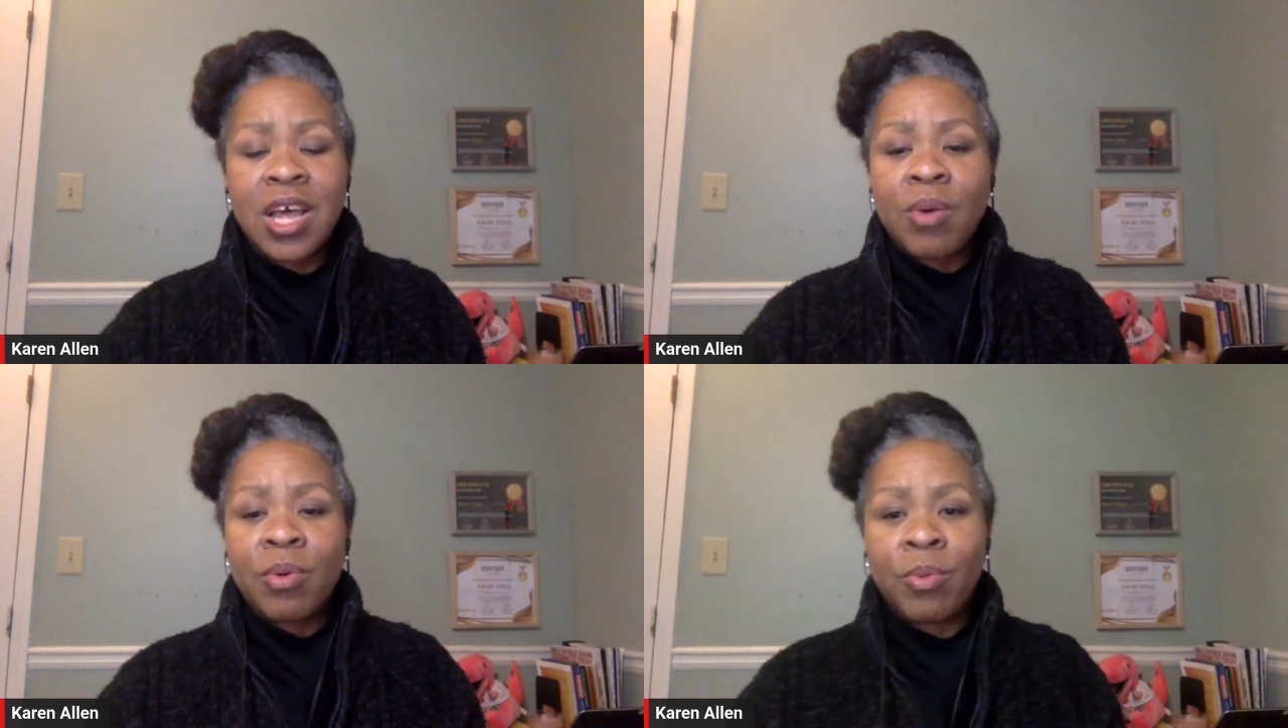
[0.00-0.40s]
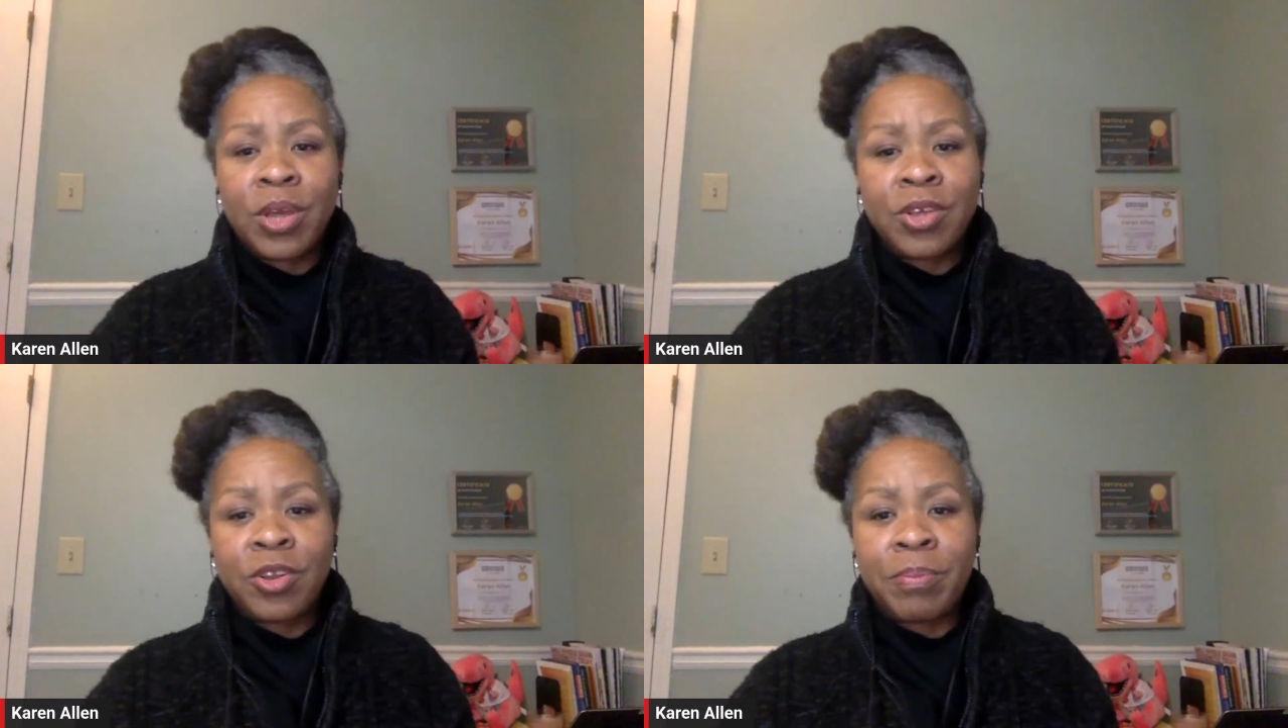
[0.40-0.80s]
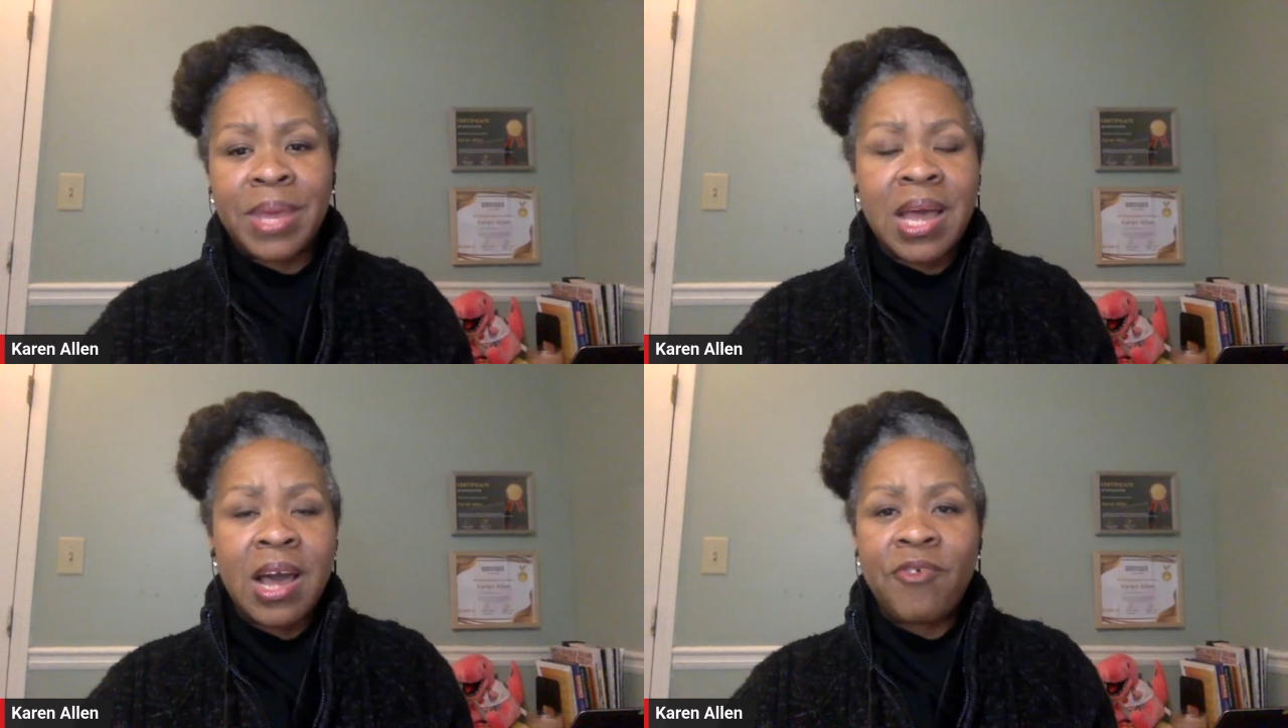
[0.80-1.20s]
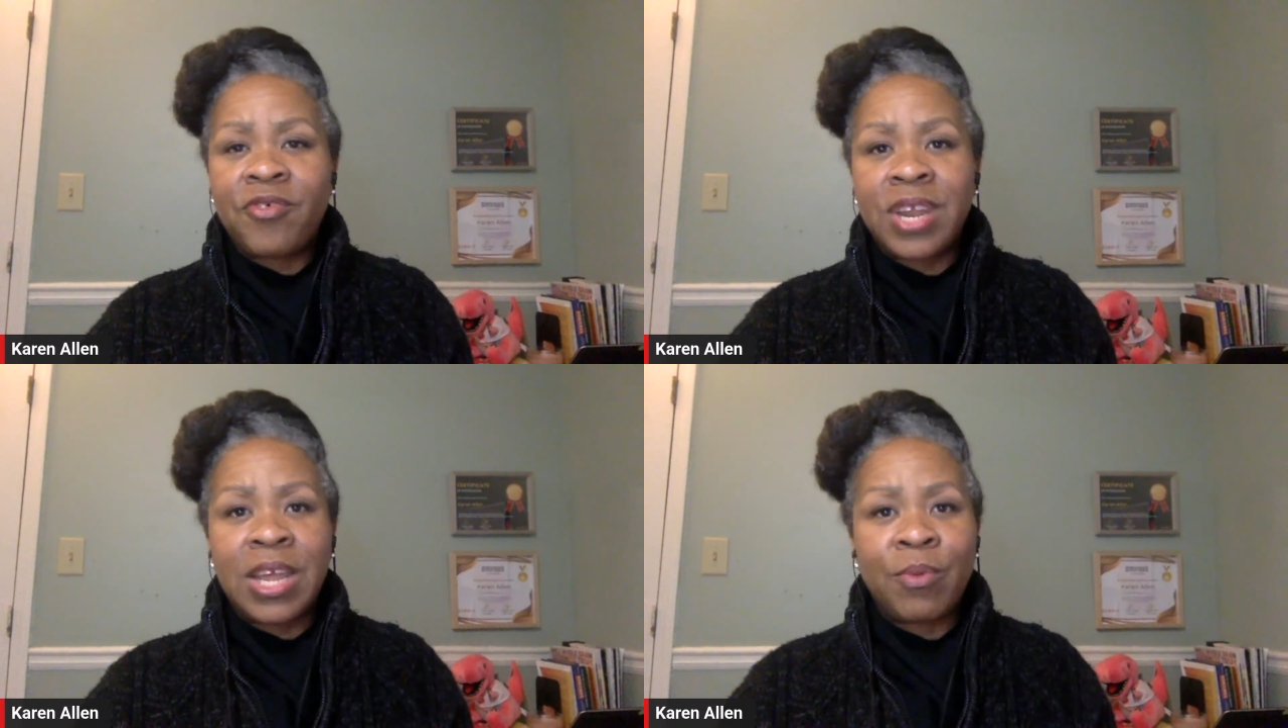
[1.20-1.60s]
We want you to be
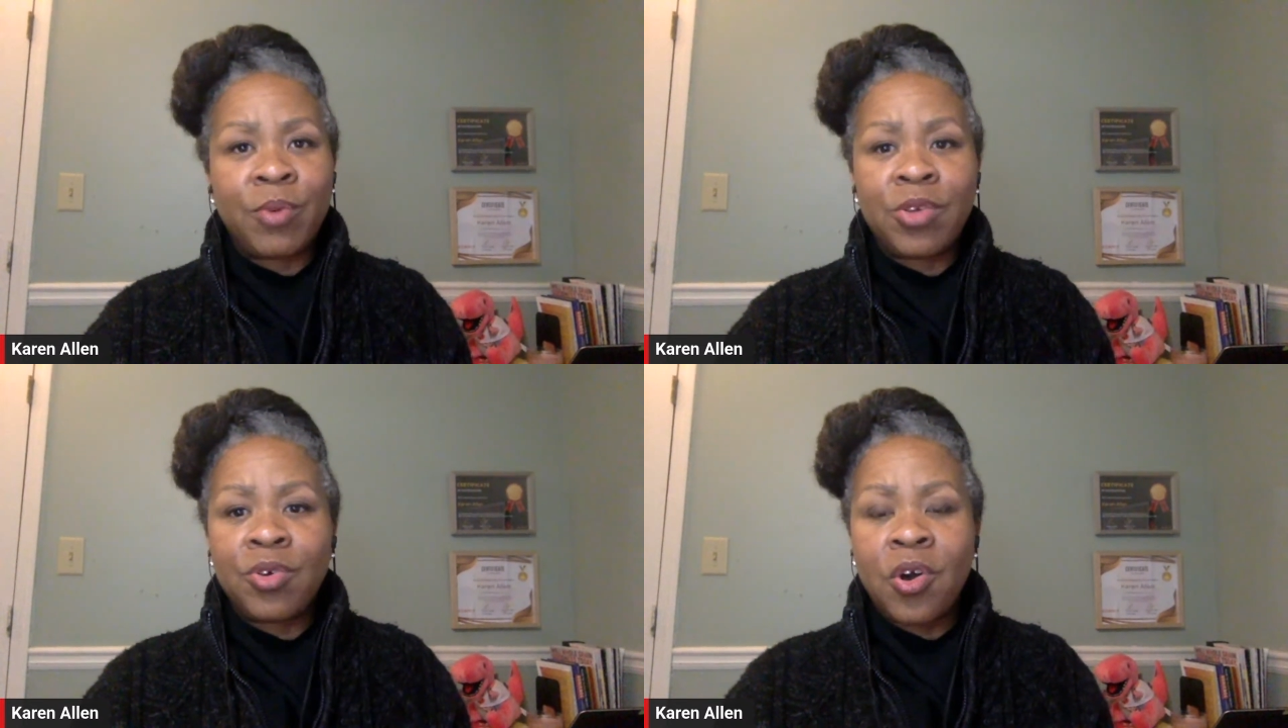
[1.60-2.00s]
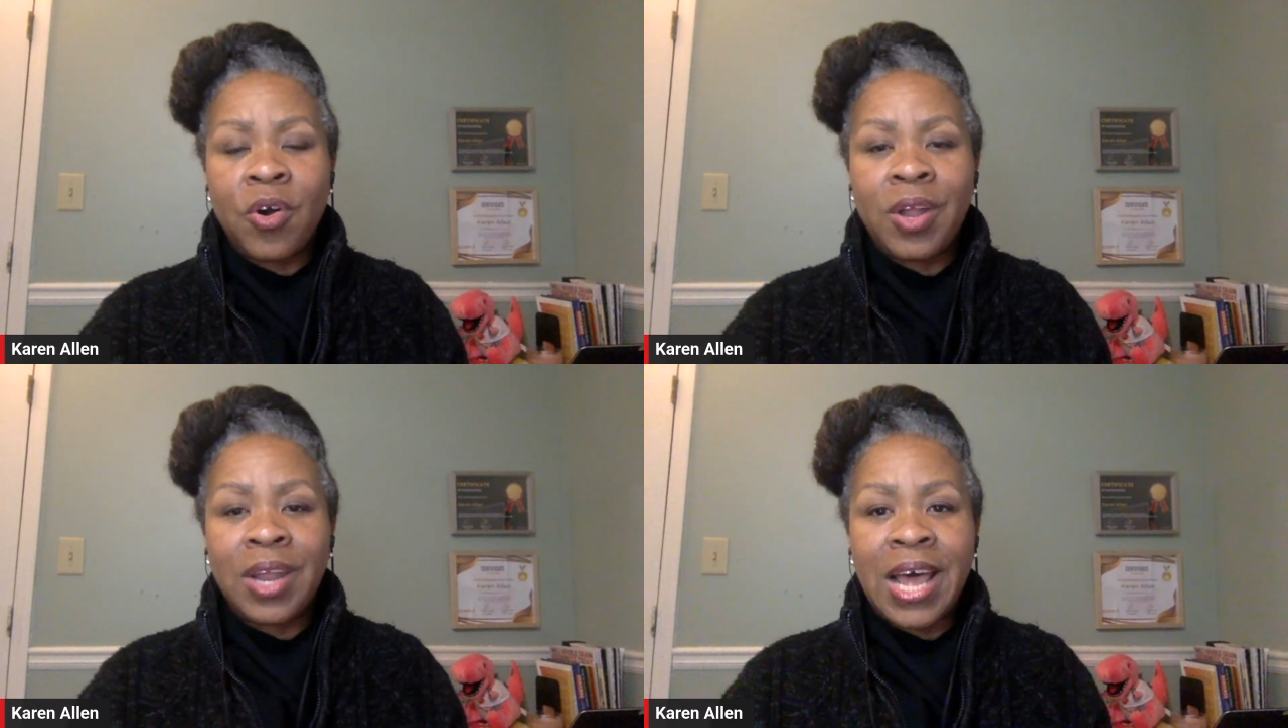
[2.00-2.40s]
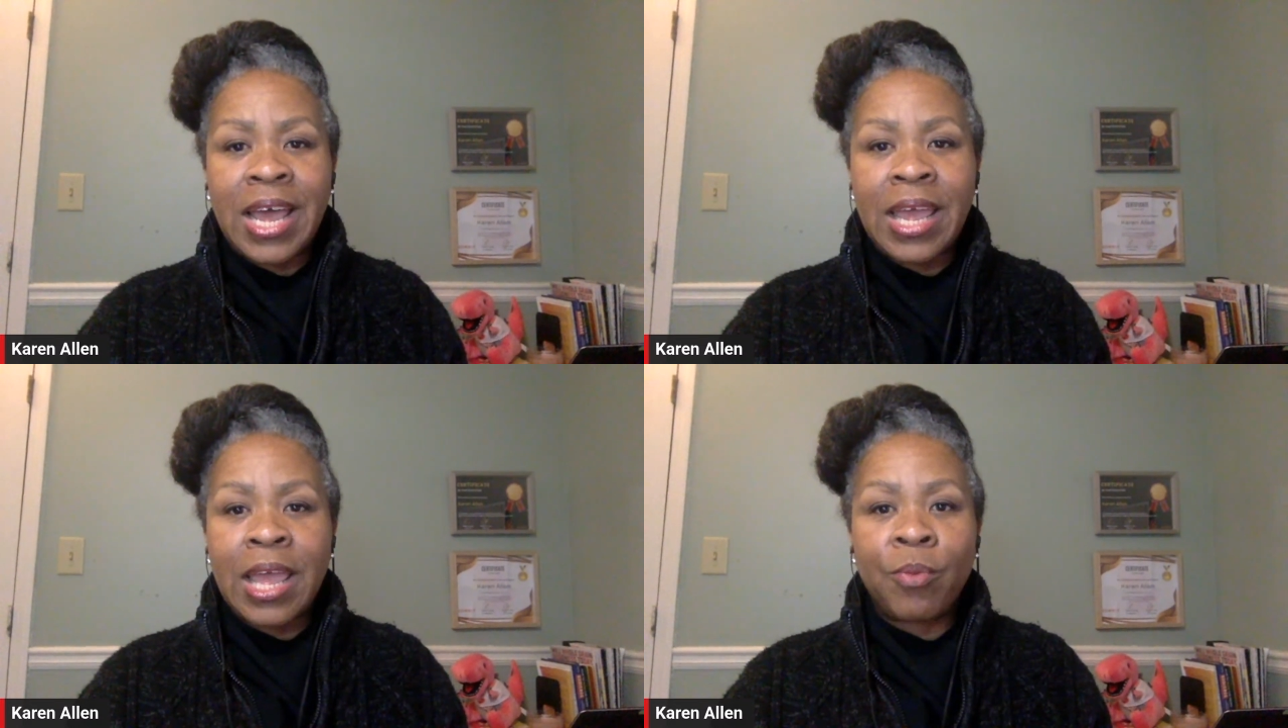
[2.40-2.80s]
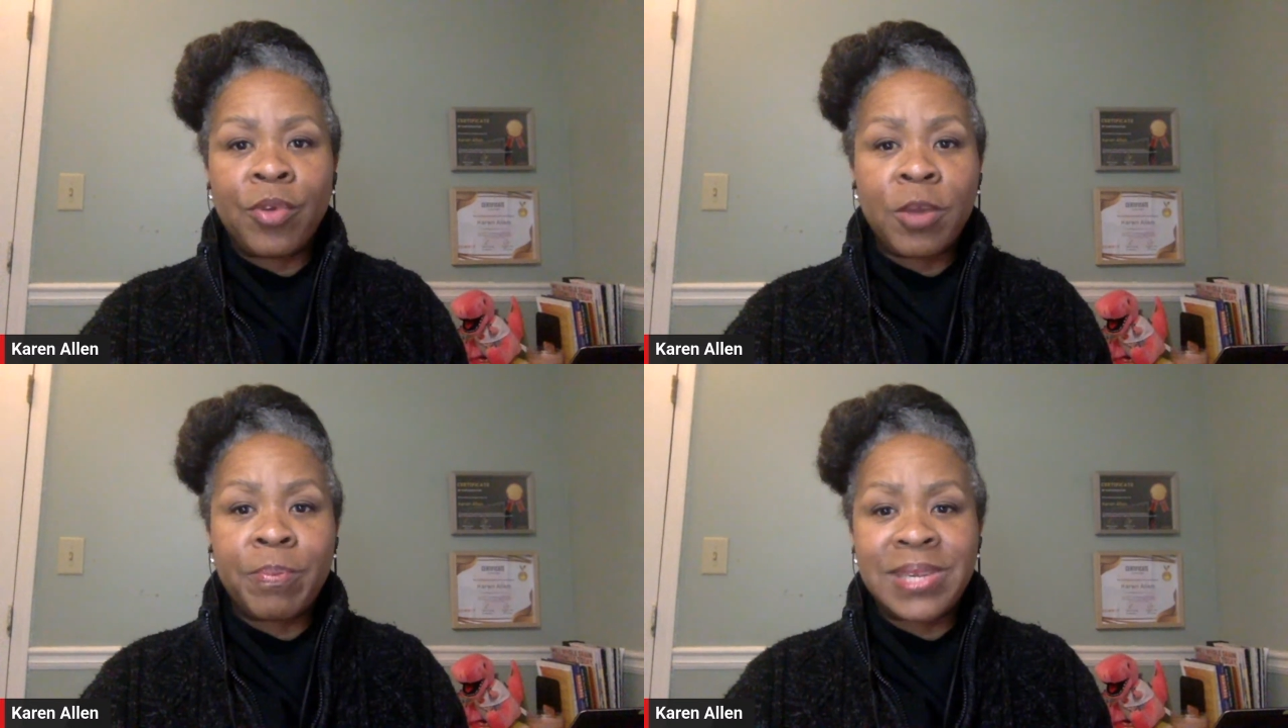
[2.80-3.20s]
confident when you go online and
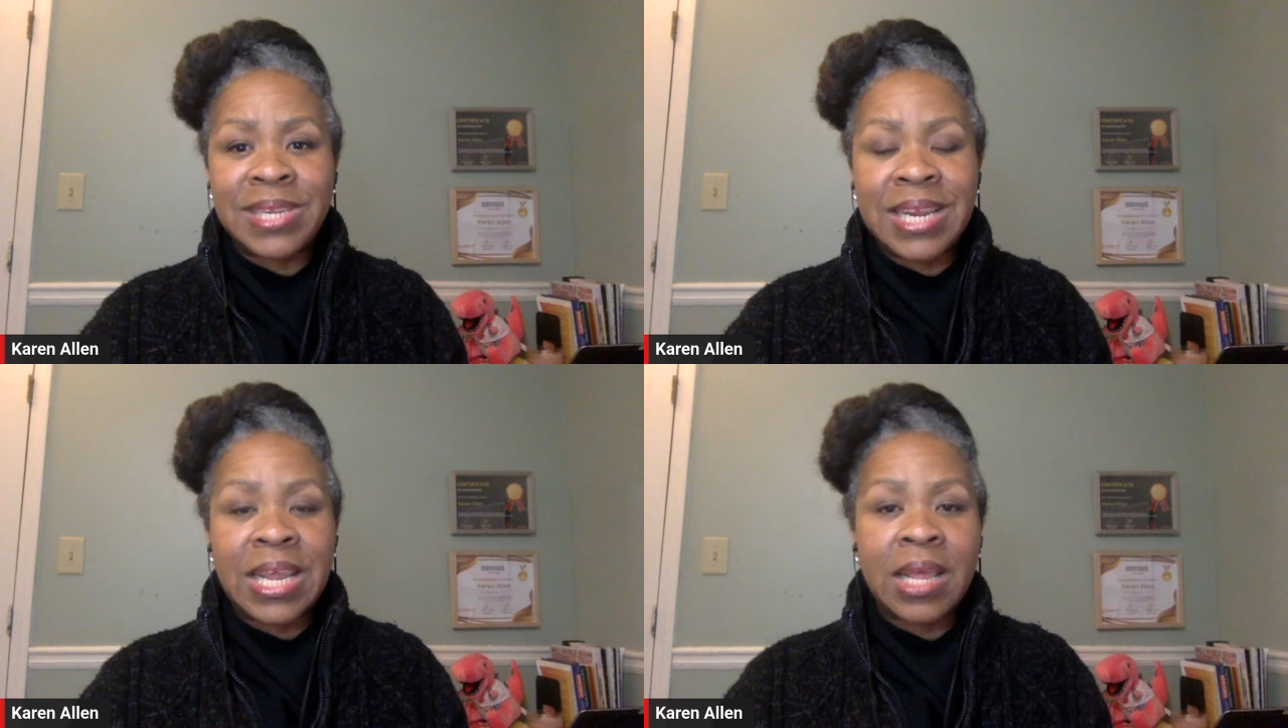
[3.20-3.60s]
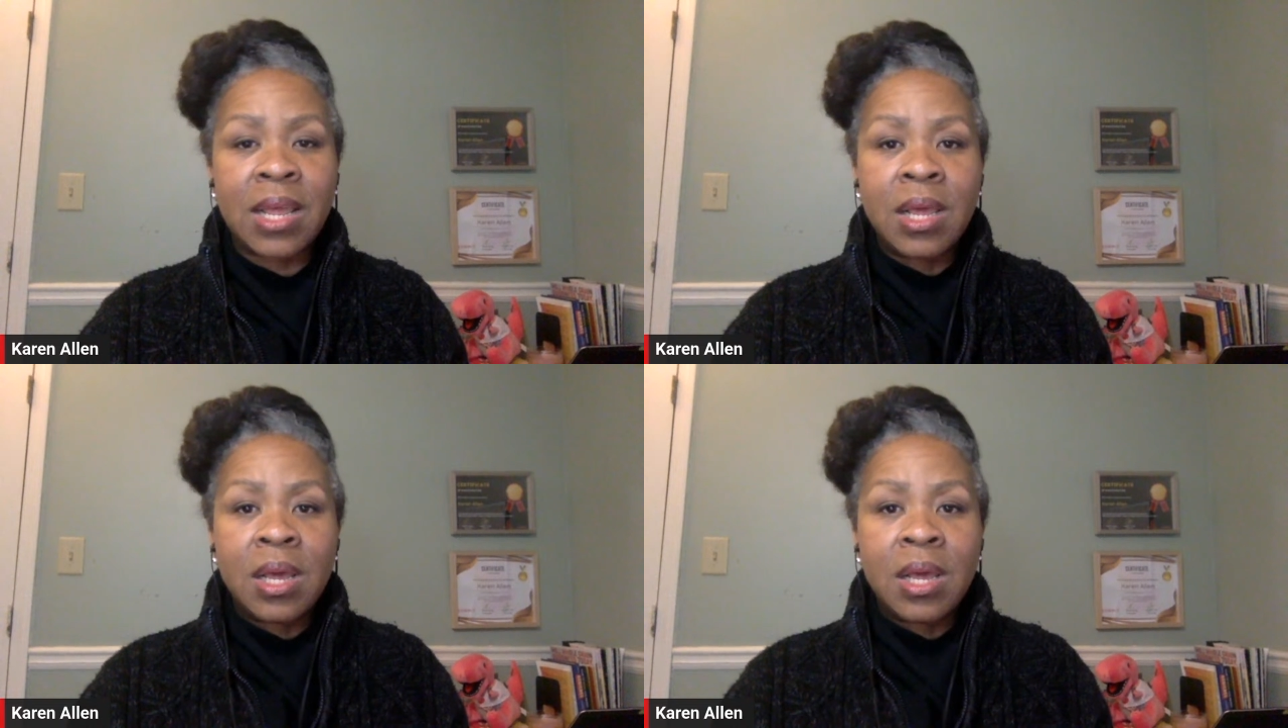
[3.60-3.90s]
when you're presenting